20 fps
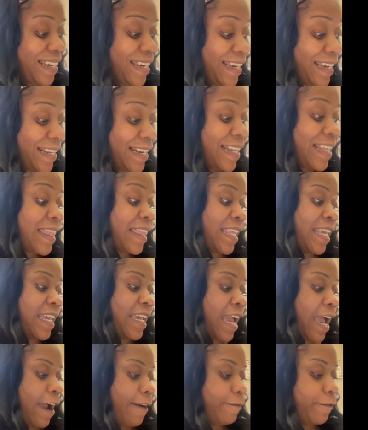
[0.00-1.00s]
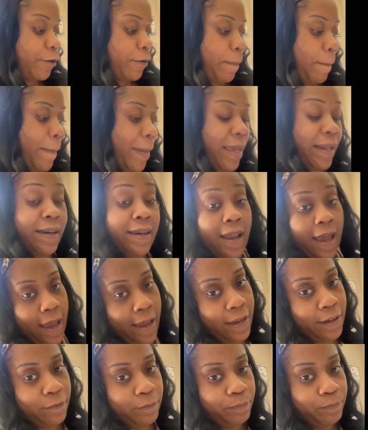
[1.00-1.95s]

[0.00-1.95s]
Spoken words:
anything after midnight.